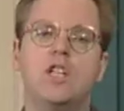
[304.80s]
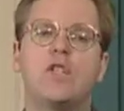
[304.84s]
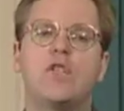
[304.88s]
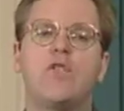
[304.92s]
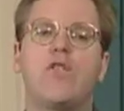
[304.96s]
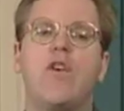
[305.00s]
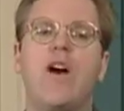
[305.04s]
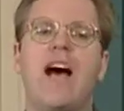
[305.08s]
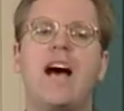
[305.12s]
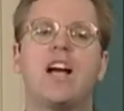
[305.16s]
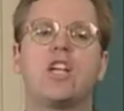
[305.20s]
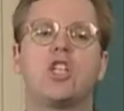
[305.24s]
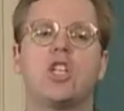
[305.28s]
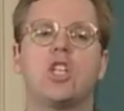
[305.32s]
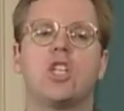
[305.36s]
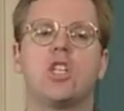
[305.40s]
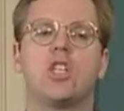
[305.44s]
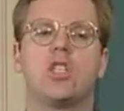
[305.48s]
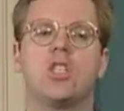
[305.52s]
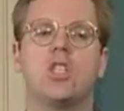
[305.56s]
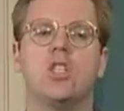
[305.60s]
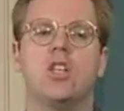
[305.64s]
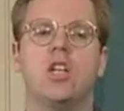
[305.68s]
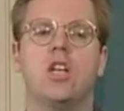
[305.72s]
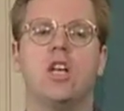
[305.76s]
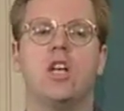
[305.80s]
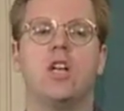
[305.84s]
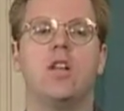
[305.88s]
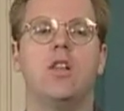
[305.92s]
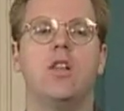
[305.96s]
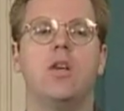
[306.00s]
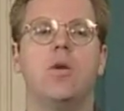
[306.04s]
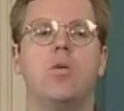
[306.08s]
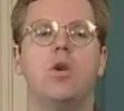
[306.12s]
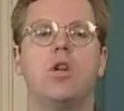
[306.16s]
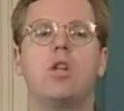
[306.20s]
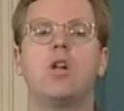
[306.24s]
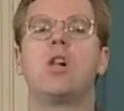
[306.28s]
fascists in
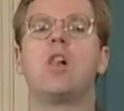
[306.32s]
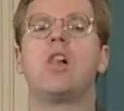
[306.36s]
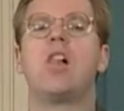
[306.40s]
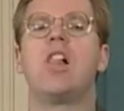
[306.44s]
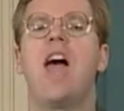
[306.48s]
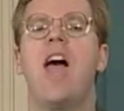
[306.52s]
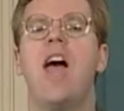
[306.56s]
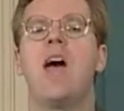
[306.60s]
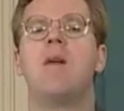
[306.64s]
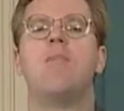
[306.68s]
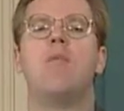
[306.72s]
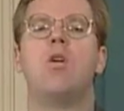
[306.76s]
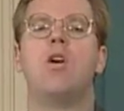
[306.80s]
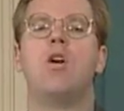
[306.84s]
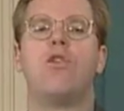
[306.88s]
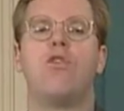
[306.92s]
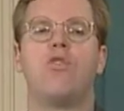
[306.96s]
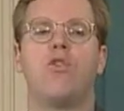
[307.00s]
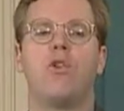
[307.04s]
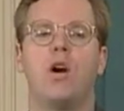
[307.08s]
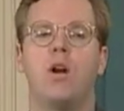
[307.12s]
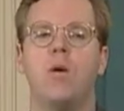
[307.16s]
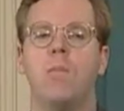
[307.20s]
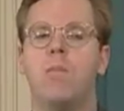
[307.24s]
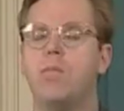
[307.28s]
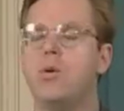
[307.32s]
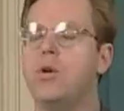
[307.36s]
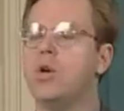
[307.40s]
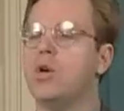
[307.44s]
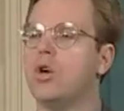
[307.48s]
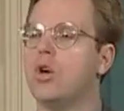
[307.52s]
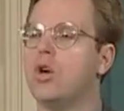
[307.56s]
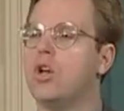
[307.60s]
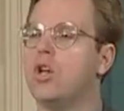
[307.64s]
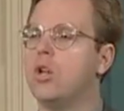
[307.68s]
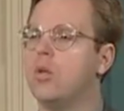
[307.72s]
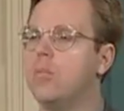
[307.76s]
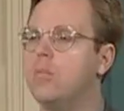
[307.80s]
Italy would clamor for an
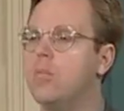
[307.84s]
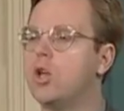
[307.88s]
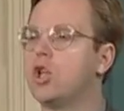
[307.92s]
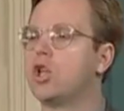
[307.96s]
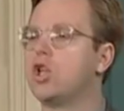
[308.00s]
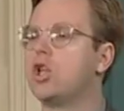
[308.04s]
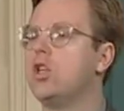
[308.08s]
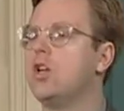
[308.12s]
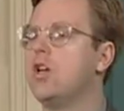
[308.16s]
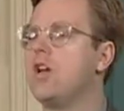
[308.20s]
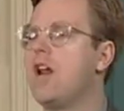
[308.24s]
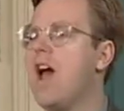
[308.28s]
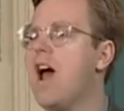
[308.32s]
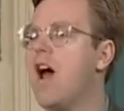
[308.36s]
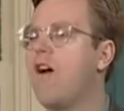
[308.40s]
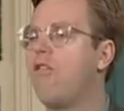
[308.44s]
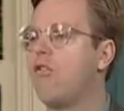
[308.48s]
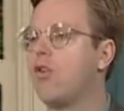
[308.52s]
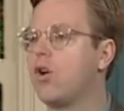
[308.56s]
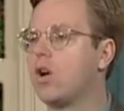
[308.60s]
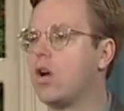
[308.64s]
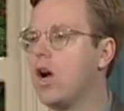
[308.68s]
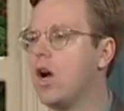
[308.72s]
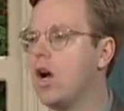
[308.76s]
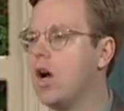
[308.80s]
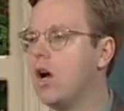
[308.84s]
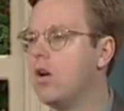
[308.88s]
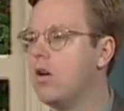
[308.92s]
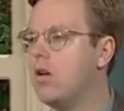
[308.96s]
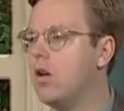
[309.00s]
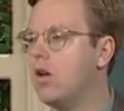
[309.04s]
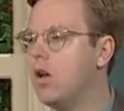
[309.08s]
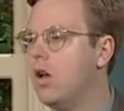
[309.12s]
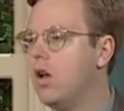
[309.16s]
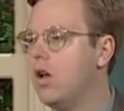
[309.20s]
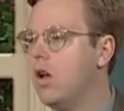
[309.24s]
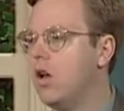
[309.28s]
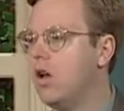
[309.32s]
imperial mission in Africa,
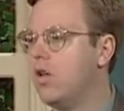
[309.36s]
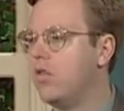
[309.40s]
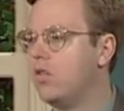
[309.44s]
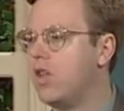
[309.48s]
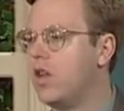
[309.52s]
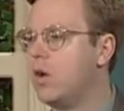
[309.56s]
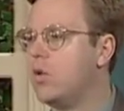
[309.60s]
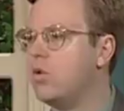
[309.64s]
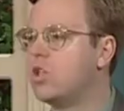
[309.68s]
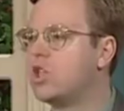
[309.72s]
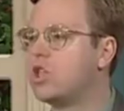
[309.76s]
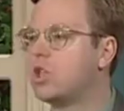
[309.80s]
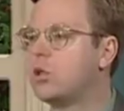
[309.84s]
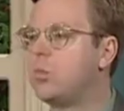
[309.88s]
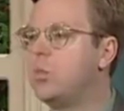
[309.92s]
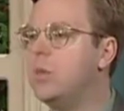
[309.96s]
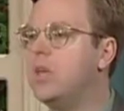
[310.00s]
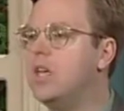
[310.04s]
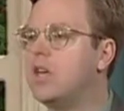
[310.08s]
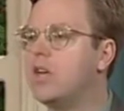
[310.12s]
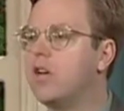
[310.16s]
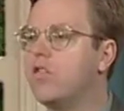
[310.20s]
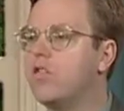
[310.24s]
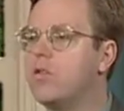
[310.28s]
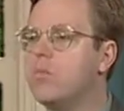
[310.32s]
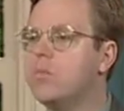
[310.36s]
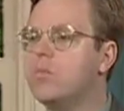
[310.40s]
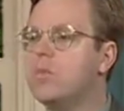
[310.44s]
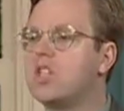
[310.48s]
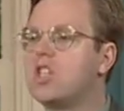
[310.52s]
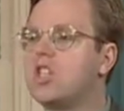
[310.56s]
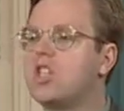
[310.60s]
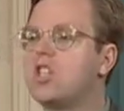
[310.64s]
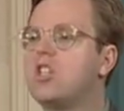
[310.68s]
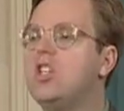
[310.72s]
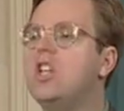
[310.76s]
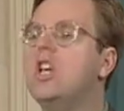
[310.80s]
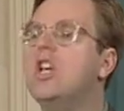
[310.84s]
They would speak of the
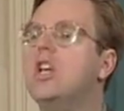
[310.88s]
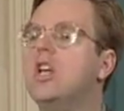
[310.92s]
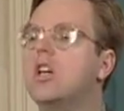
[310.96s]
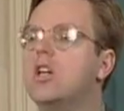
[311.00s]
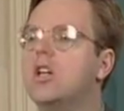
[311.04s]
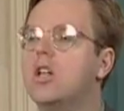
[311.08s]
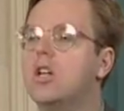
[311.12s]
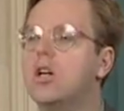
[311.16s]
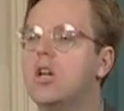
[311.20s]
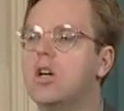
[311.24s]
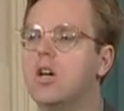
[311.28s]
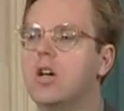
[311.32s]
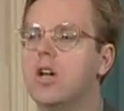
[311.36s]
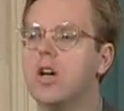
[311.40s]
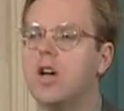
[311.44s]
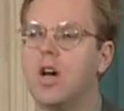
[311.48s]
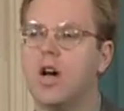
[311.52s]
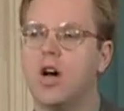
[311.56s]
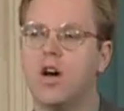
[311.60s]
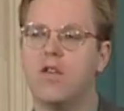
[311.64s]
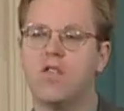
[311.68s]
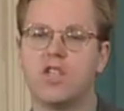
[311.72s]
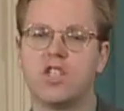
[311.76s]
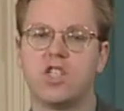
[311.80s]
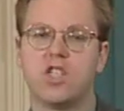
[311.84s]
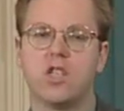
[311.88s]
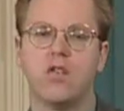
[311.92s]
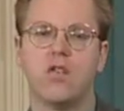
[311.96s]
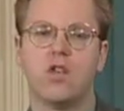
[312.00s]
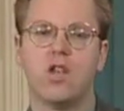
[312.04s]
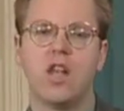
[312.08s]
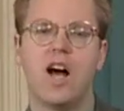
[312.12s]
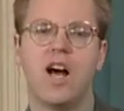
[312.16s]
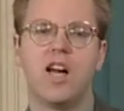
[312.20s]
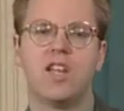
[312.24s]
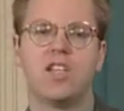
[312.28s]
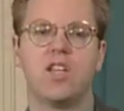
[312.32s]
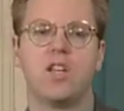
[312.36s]
mystique of a
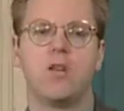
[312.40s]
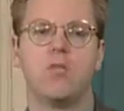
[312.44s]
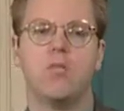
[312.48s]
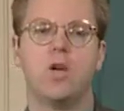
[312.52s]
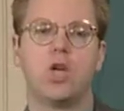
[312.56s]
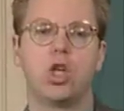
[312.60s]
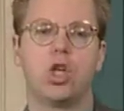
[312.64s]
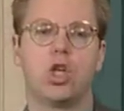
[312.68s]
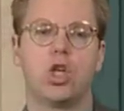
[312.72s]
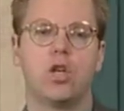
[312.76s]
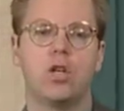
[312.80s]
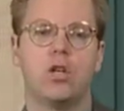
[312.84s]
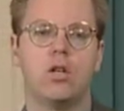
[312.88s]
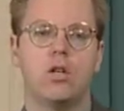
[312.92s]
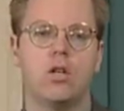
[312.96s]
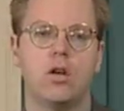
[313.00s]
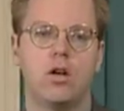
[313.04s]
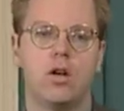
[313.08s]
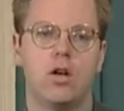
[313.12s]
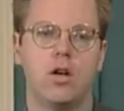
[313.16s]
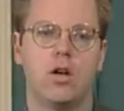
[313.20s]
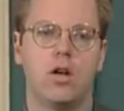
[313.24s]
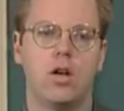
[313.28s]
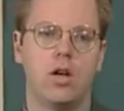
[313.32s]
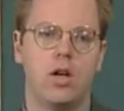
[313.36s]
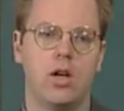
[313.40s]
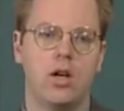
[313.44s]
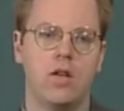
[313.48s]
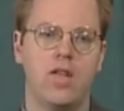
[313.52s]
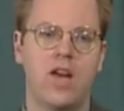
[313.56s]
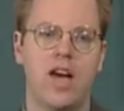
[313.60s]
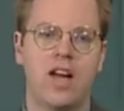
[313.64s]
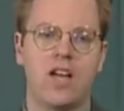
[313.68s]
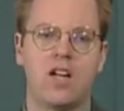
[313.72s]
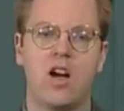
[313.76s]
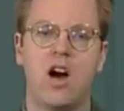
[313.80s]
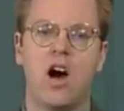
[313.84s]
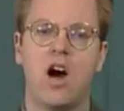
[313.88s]
civilizing mission in
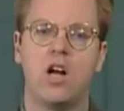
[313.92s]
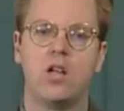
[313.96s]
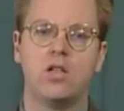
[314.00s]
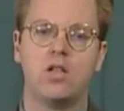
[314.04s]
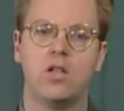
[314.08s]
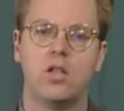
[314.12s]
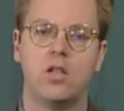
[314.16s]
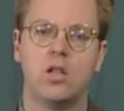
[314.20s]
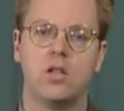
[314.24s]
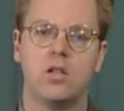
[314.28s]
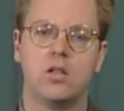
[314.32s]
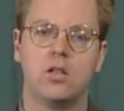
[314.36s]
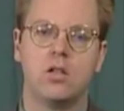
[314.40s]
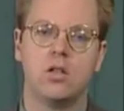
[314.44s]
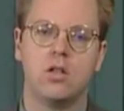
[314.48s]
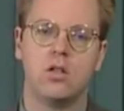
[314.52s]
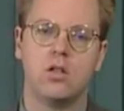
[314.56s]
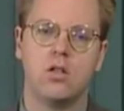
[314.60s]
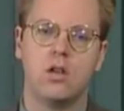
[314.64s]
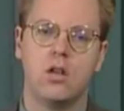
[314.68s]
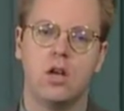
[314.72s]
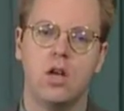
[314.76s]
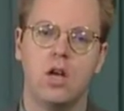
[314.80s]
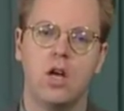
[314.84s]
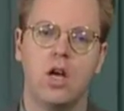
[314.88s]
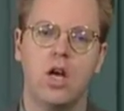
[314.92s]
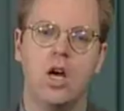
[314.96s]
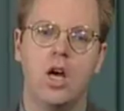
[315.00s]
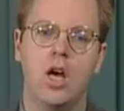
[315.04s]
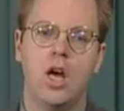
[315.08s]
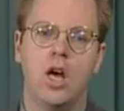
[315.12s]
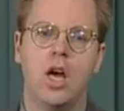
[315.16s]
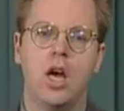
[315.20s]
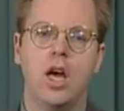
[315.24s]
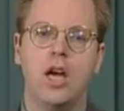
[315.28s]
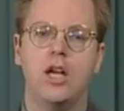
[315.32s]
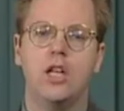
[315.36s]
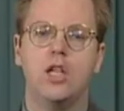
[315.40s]
that continent.
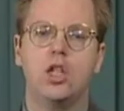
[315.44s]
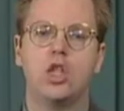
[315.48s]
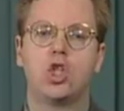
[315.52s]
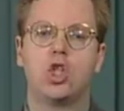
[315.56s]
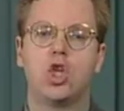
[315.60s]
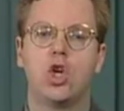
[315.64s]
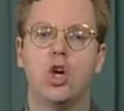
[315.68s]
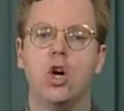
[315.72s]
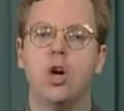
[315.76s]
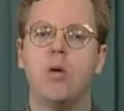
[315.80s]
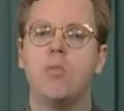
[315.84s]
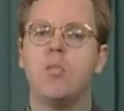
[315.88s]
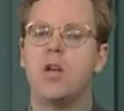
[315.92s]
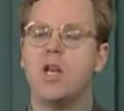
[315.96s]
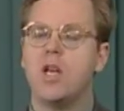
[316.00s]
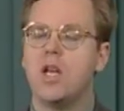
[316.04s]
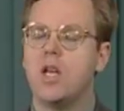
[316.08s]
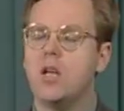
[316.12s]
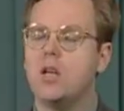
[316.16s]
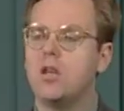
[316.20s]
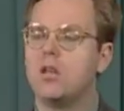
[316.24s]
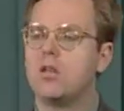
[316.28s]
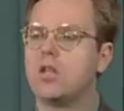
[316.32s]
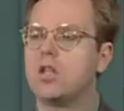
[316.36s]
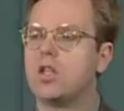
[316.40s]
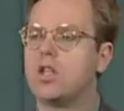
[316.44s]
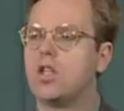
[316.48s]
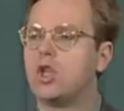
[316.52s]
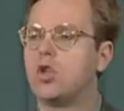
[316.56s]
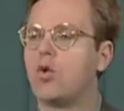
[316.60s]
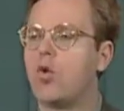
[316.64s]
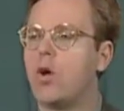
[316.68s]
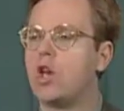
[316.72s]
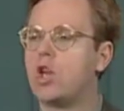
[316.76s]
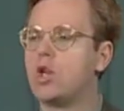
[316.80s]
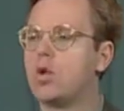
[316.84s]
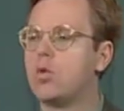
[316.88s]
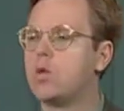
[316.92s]
In Germany, the
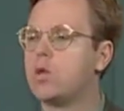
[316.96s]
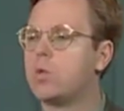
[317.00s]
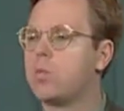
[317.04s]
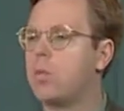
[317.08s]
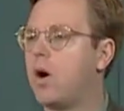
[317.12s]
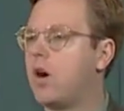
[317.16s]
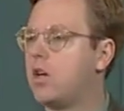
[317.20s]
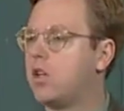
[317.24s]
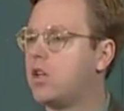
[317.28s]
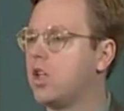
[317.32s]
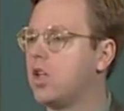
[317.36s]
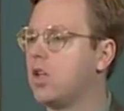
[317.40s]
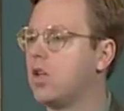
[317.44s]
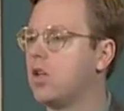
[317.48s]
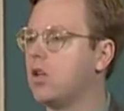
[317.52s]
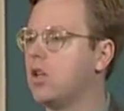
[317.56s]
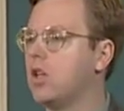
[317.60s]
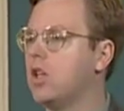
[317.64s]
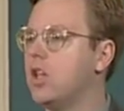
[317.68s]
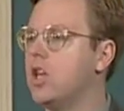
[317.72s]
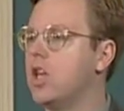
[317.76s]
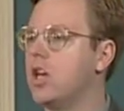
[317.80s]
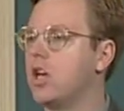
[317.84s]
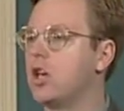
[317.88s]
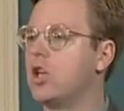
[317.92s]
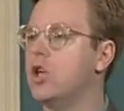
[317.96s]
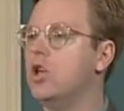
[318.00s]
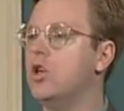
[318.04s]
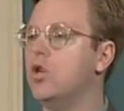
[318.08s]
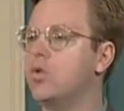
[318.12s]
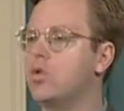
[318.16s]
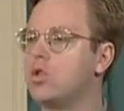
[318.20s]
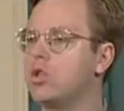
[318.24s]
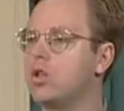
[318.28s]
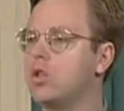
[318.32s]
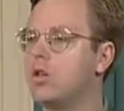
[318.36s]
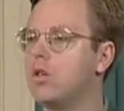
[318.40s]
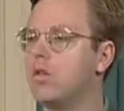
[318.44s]
situation was particularly
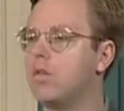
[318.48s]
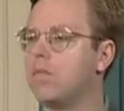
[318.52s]
acute.